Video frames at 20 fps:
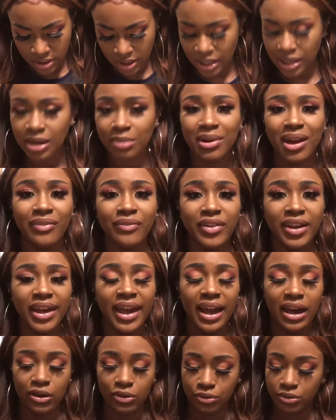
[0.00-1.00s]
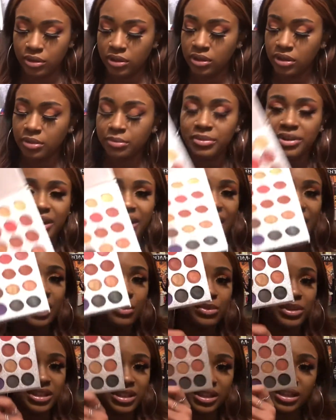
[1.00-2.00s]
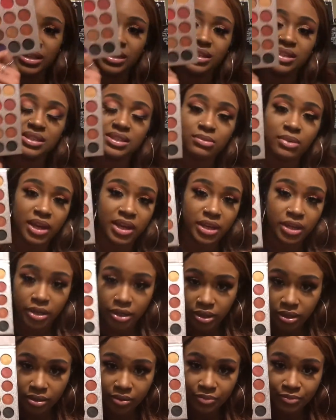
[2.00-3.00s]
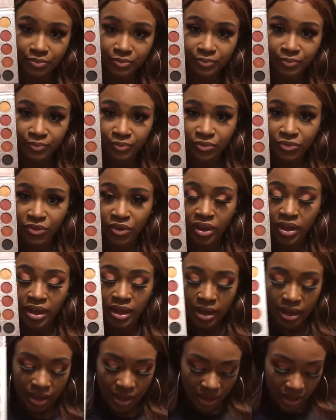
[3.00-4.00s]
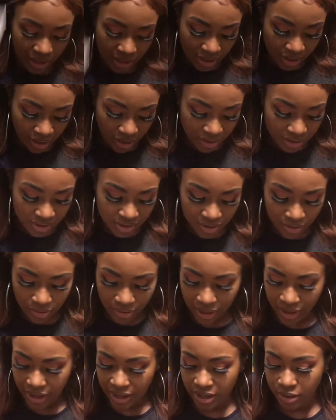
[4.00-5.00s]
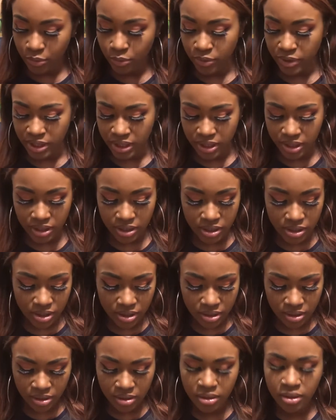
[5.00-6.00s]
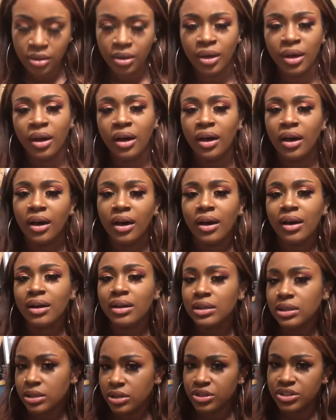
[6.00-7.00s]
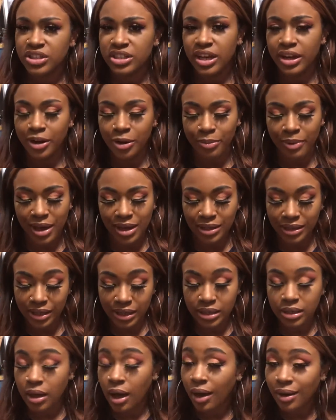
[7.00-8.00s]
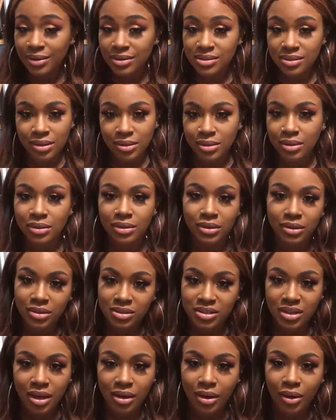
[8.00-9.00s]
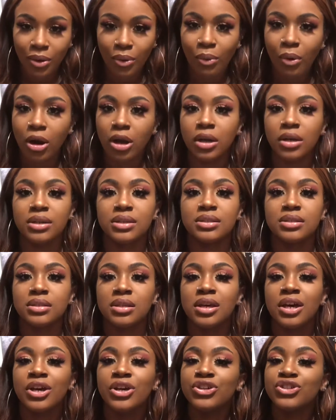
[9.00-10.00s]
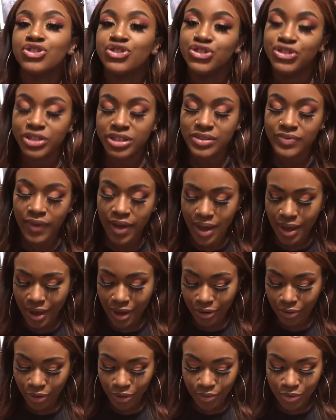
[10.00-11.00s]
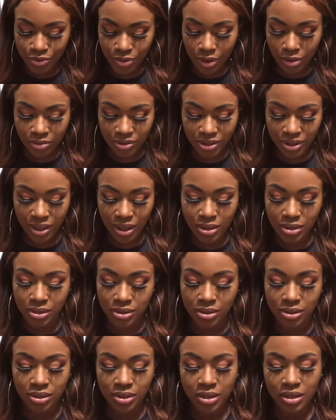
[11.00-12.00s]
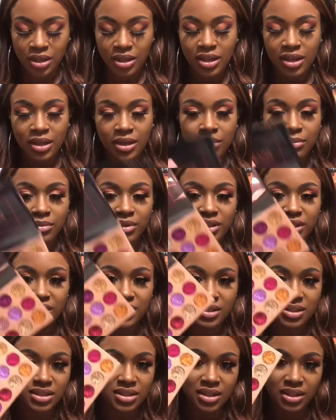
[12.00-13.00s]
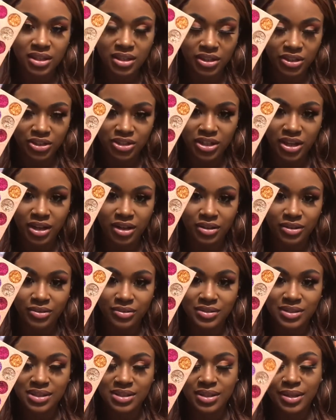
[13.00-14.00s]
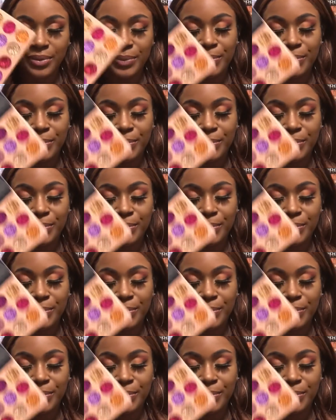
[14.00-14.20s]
and I'm not finna count, but it came with these right here, and it also came with a glitter shadow palette. And honestly, the glitter shadow works just fine. I don't know what's wrong with the color, but these are the glitter shadows.